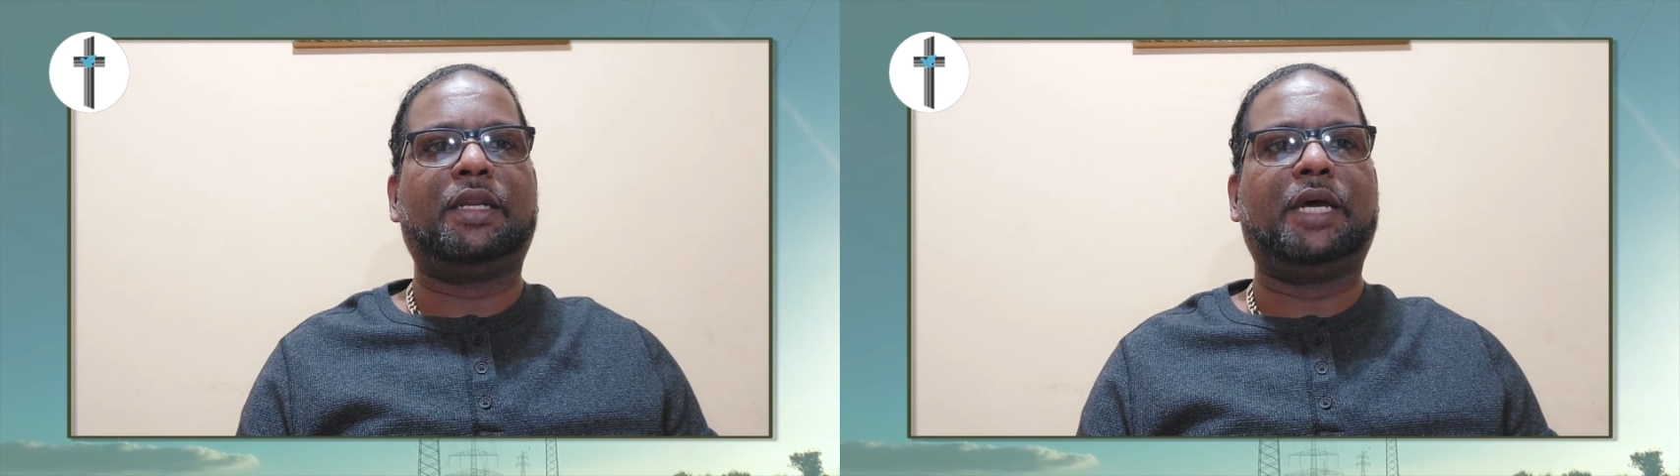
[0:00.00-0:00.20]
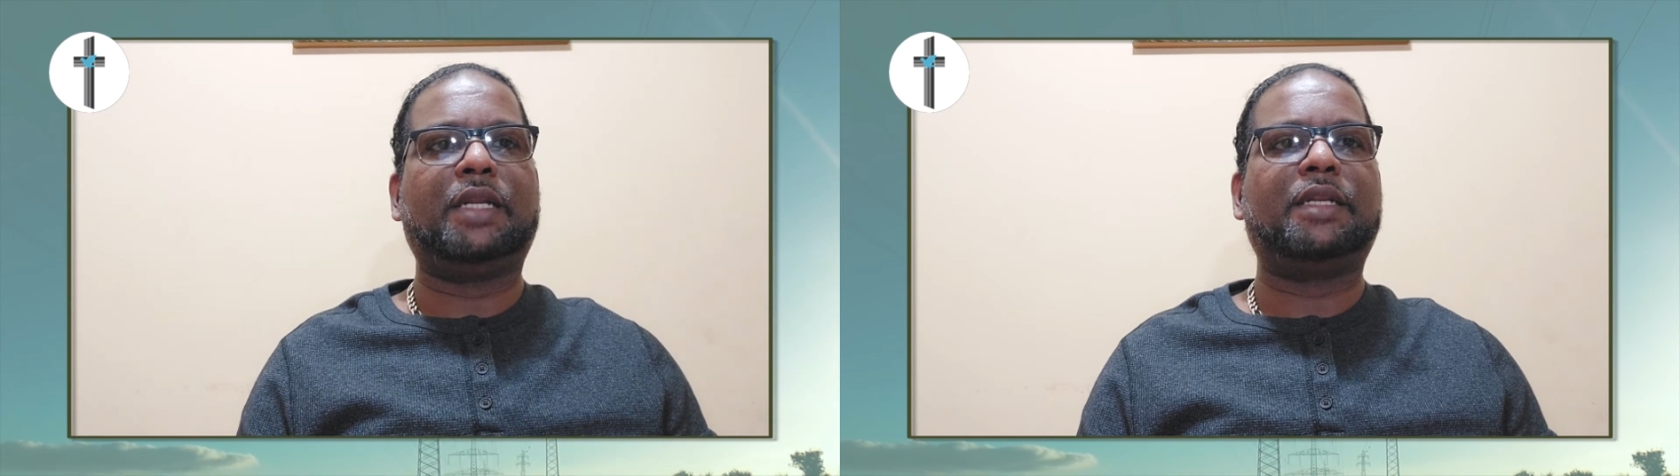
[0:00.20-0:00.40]

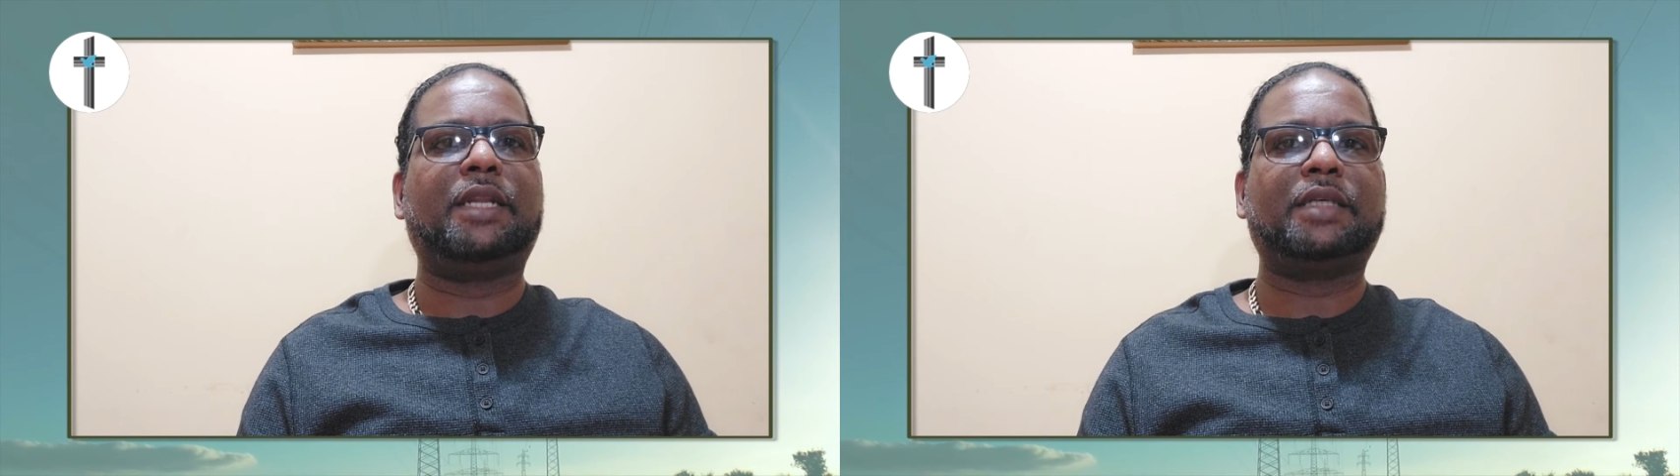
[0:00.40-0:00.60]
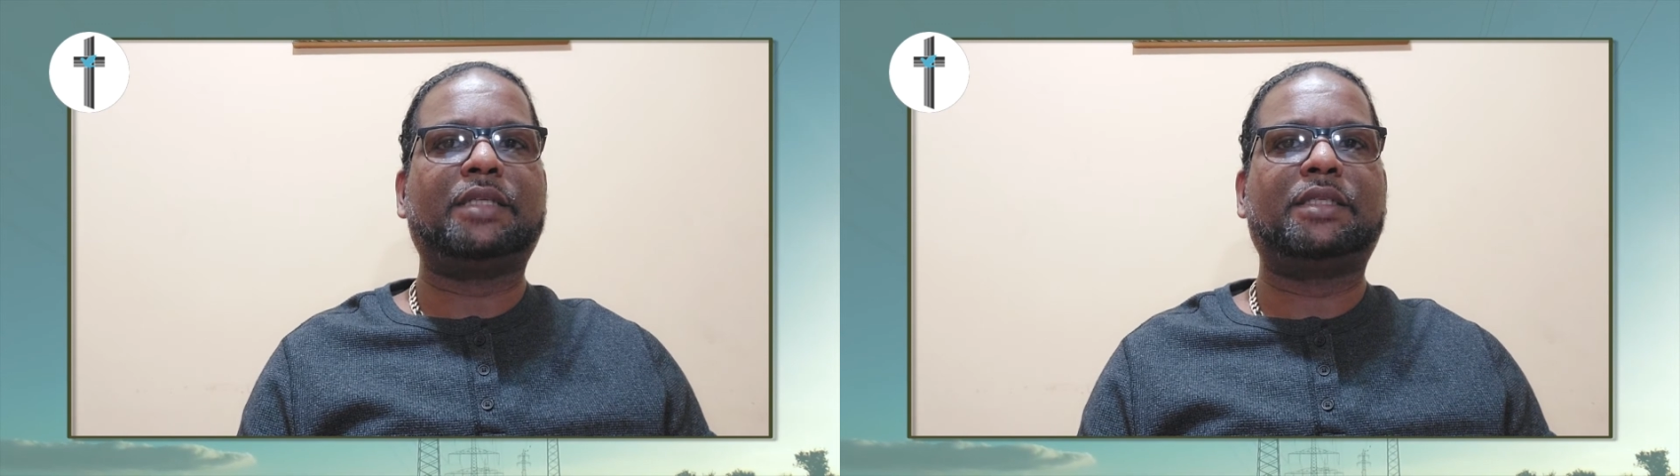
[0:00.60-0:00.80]
that
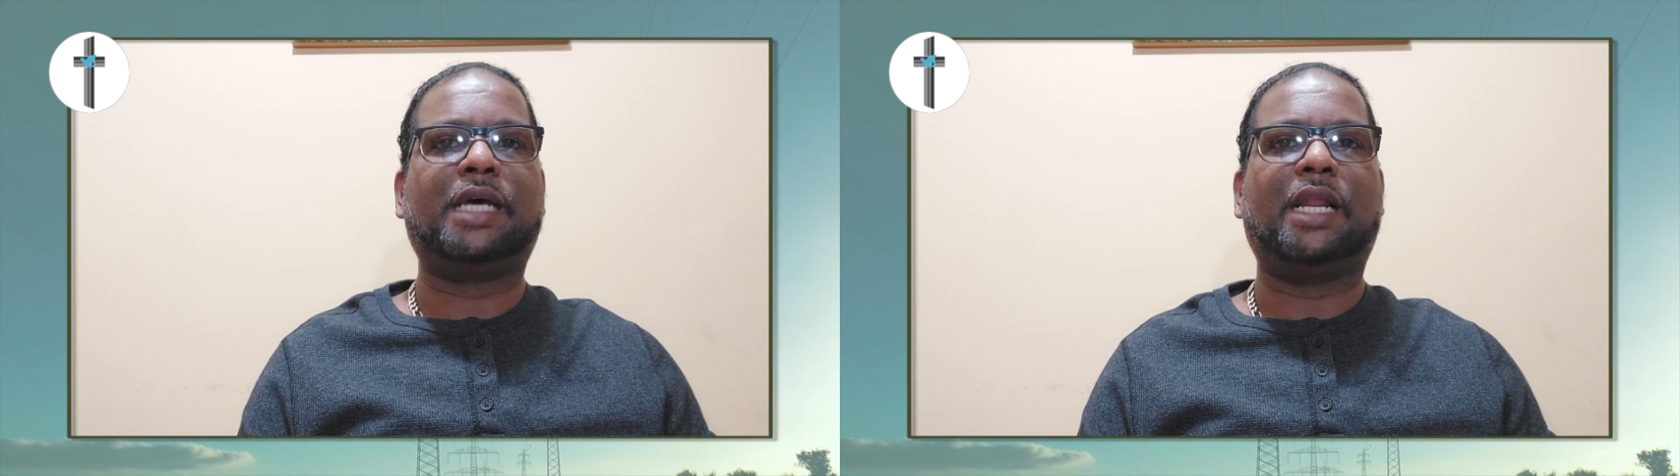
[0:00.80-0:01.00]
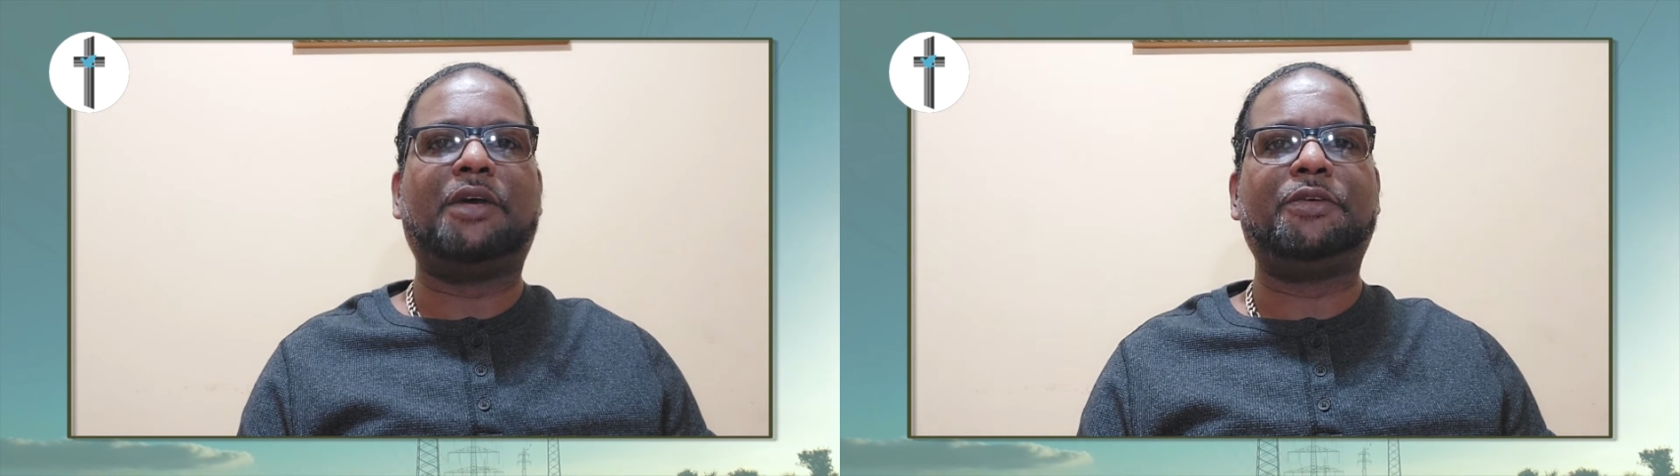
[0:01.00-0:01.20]
next
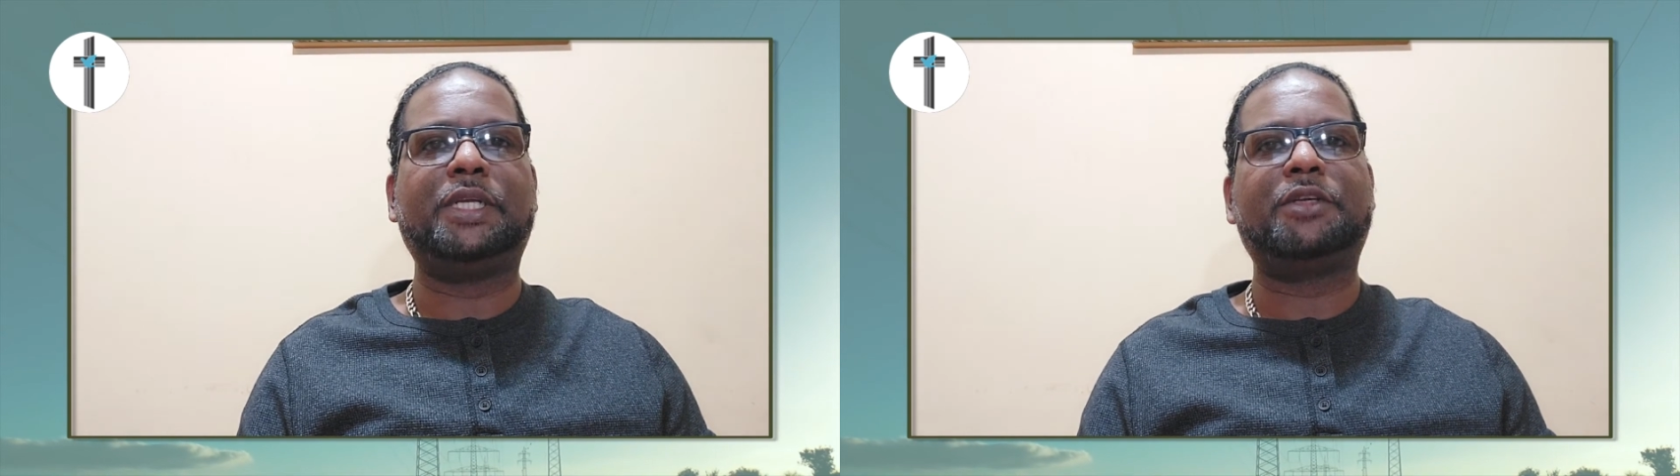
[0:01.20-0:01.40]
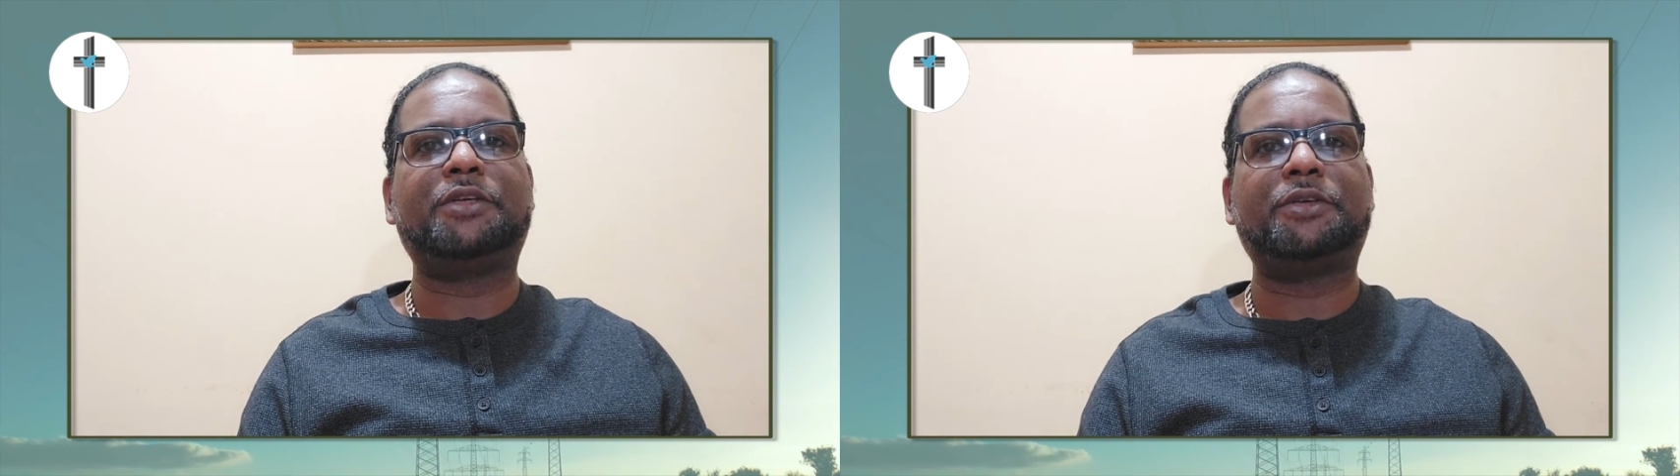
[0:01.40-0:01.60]
salary
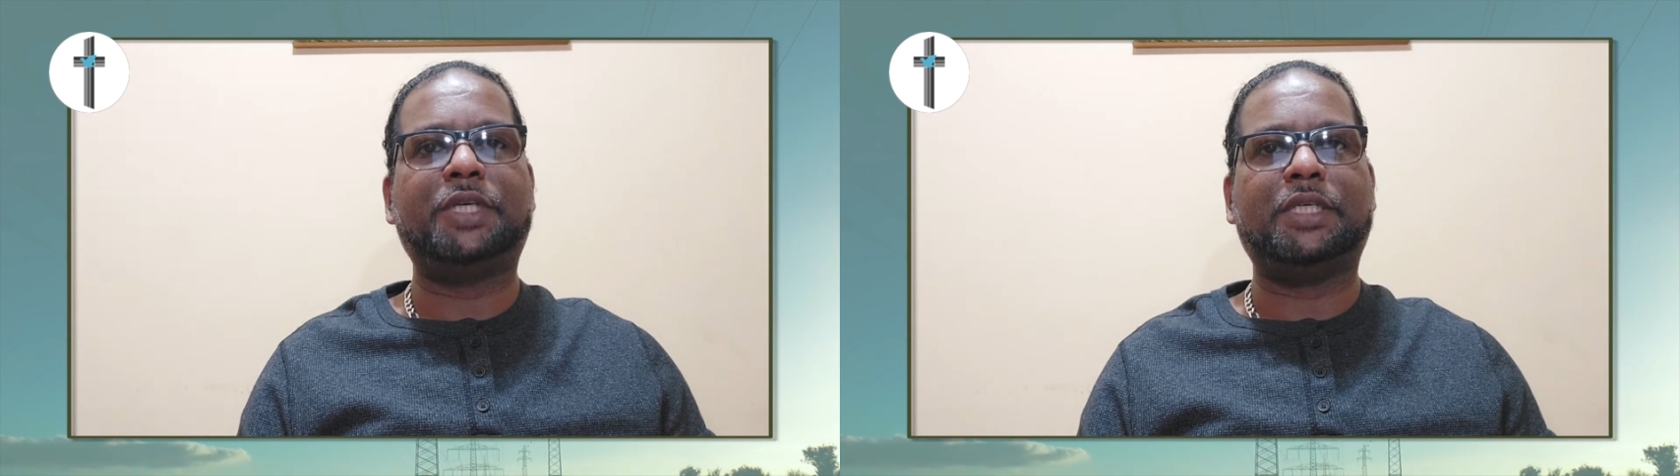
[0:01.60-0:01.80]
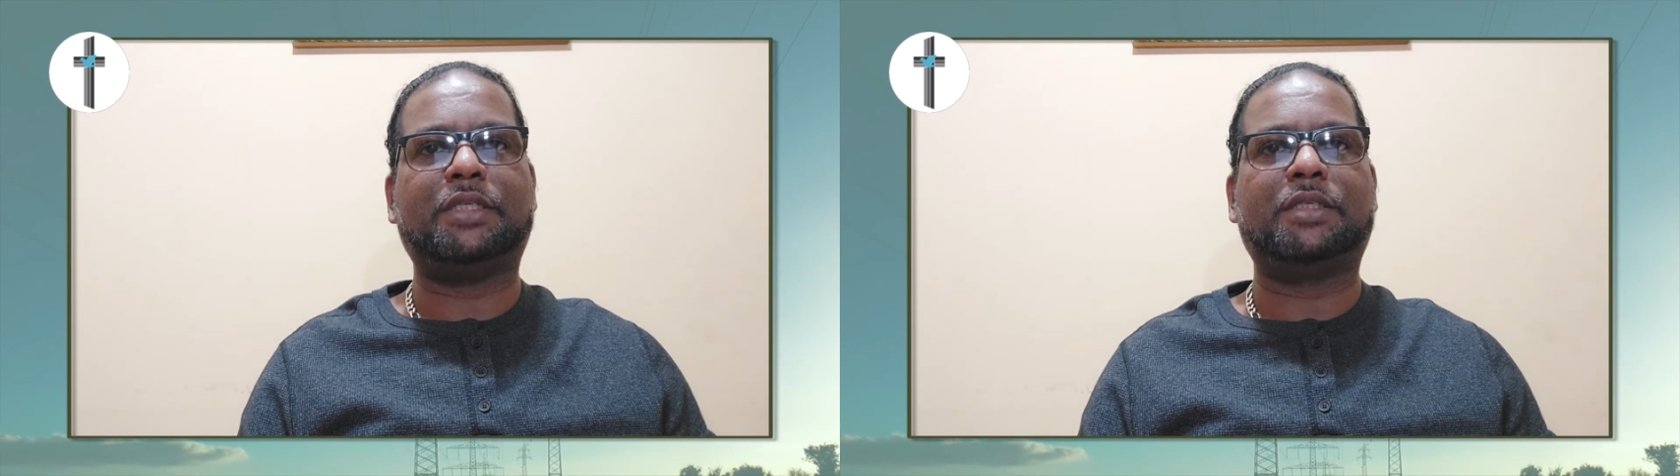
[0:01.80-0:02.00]

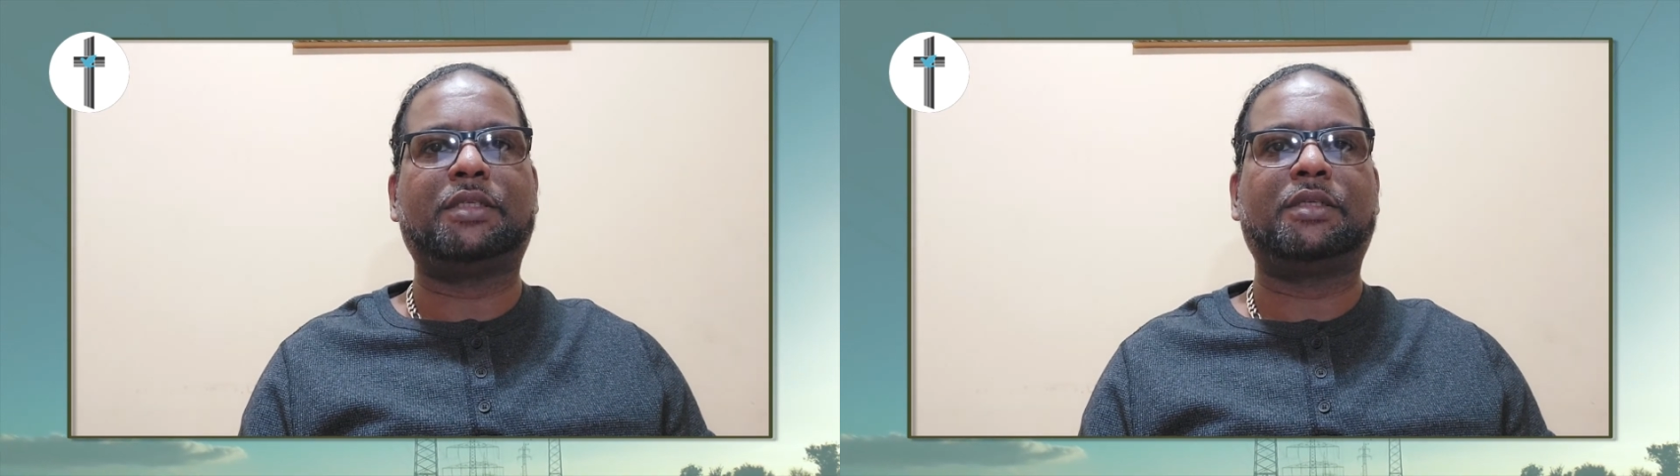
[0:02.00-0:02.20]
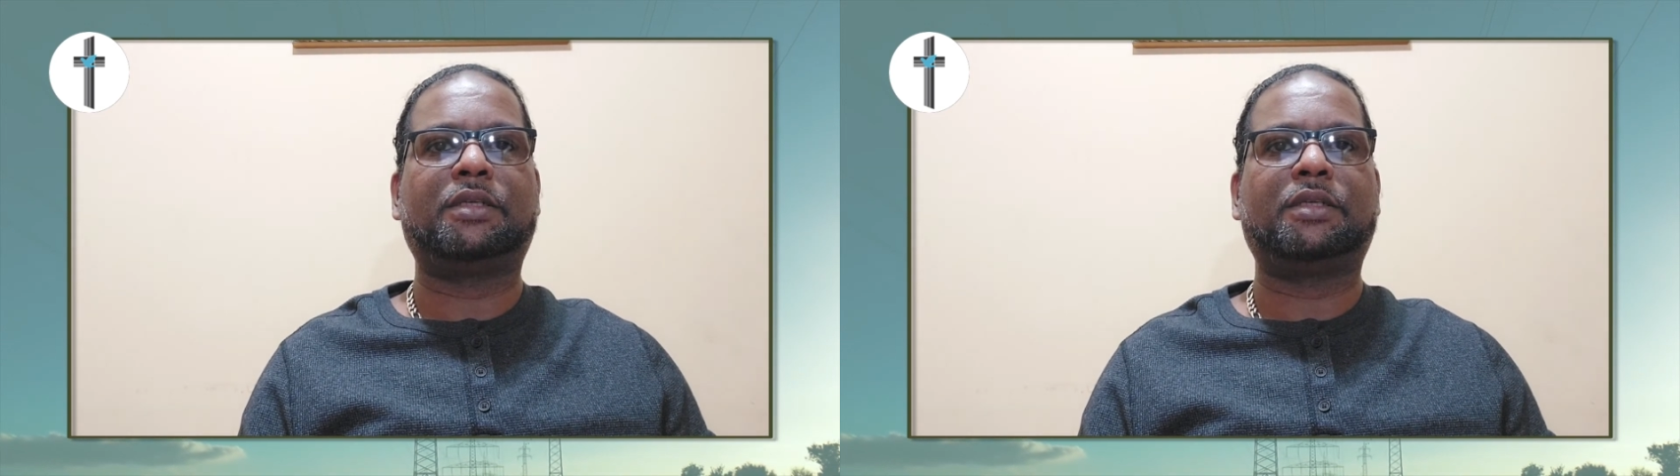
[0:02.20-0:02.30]
increase,